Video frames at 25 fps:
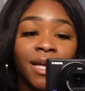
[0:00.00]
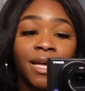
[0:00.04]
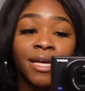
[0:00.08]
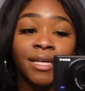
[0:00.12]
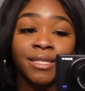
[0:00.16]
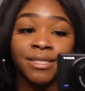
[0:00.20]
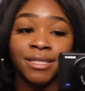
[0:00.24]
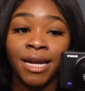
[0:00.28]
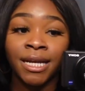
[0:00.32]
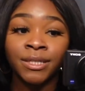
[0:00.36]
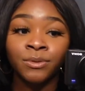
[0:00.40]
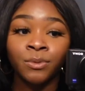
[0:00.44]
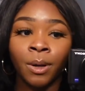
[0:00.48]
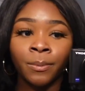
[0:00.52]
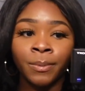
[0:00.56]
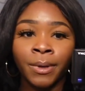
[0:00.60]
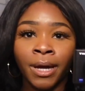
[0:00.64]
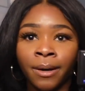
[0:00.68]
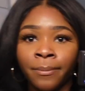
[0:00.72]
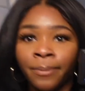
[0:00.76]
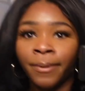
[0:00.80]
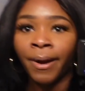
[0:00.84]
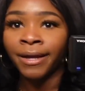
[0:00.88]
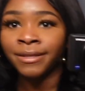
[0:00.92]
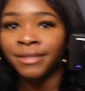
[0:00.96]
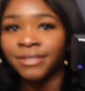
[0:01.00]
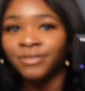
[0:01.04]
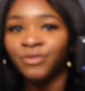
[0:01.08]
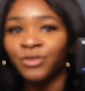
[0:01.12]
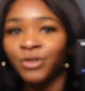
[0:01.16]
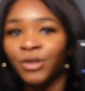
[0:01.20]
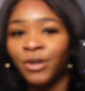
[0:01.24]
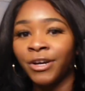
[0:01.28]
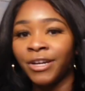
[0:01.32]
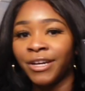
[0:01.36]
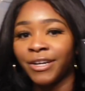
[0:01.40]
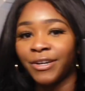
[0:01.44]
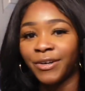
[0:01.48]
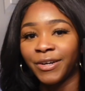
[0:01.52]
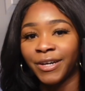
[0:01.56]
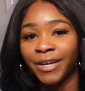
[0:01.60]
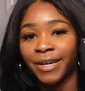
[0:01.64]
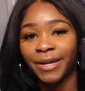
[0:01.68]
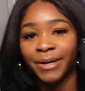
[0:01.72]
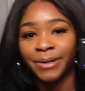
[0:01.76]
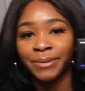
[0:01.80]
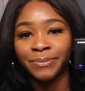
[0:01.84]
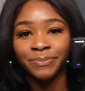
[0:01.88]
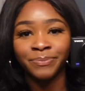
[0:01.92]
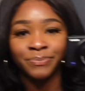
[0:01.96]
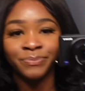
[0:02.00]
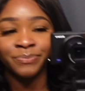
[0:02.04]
See, that's why we gotta practice vlogging, okay?